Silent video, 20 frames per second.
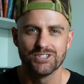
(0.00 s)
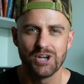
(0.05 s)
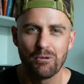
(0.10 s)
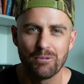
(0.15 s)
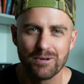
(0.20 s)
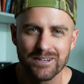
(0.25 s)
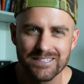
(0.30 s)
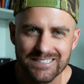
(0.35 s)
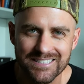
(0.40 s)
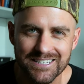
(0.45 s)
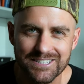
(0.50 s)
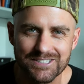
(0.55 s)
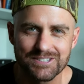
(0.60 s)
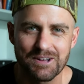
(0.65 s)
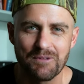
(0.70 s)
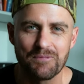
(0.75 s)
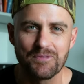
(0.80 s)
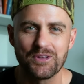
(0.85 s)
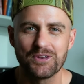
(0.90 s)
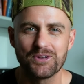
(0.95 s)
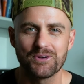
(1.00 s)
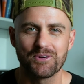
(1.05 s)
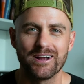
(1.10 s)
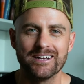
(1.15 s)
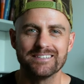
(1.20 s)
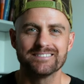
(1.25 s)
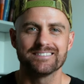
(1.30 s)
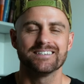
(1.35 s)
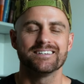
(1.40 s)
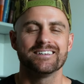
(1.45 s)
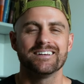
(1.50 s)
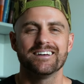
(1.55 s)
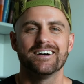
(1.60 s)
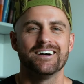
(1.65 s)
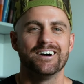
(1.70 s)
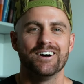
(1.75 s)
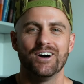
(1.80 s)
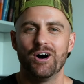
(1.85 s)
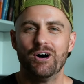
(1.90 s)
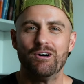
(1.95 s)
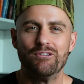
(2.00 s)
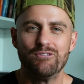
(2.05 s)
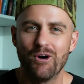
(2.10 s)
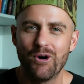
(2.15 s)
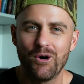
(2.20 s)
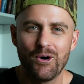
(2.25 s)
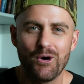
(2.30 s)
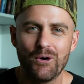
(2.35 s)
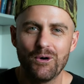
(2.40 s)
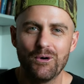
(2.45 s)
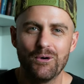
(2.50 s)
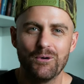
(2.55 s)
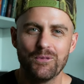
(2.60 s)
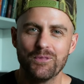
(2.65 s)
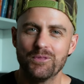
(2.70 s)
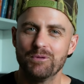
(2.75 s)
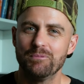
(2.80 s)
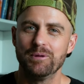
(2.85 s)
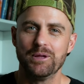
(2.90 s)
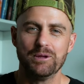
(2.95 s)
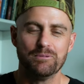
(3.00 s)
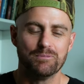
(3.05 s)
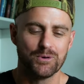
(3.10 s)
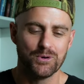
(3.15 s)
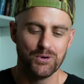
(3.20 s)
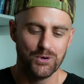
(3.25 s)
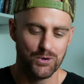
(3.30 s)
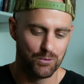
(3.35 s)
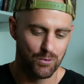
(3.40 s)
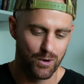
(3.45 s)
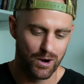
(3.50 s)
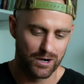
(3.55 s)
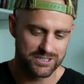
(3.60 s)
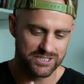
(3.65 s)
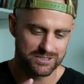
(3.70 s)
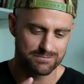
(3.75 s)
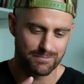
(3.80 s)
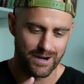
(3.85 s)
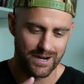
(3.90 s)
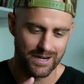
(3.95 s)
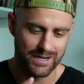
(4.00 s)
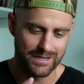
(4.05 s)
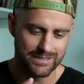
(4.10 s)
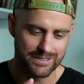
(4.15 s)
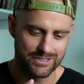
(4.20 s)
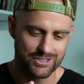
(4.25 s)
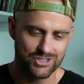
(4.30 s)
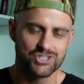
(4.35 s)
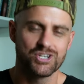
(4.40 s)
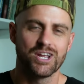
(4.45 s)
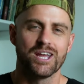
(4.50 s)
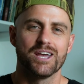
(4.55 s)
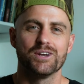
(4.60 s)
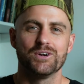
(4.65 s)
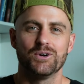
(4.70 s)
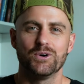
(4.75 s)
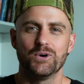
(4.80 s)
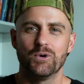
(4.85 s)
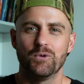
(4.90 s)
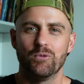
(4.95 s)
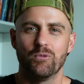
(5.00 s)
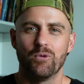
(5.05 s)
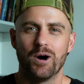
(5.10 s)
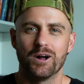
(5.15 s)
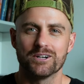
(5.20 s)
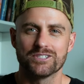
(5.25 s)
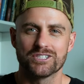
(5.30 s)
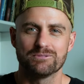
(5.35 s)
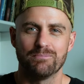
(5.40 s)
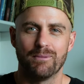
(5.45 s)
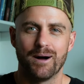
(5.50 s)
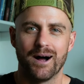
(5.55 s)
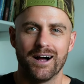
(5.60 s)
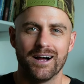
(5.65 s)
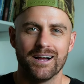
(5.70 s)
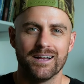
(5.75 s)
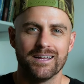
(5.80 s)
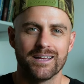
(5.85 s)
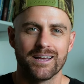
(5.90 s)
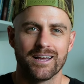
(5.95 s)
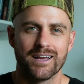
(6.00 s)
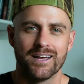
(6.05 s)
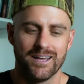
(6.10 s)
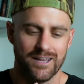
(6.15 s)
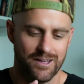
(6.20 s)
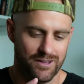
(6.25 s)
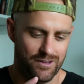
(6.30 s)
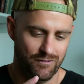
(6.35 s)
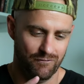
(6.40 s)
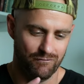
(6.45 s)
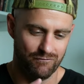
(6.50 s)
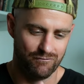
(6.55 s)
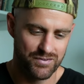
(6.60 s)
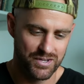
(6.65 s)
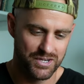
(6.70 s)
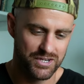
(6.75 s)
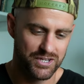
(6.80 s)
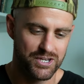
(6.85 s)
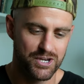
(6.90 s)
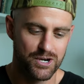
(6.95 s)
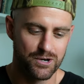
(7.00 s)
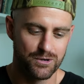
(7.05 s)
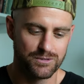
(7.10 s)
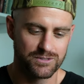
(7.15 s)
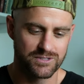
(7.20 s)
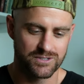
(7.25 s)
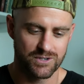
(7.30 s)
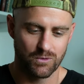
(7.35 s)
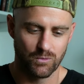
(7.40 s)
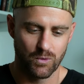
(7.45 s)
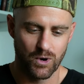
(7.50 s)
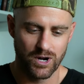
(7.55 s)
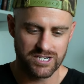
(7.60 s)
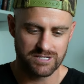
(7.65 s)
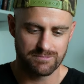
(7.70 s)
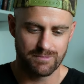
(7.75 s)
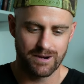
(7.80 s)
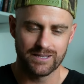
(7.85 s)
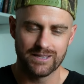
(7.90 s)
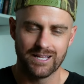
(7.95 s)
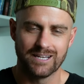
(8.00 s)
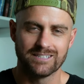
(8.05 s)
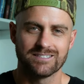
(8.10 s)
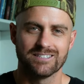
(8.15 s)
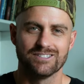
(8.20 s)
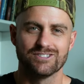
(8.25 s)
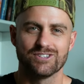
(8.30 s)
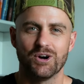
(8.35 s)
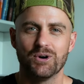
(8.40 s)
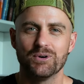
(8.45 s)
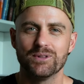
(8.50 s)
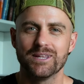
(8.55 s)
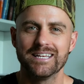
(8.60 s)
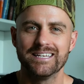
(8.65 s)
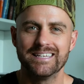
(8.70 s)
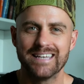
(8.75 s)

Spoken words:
Y'all want to see something crazy? Of all the people who watch my channel, watch my videos, watch my lessons, only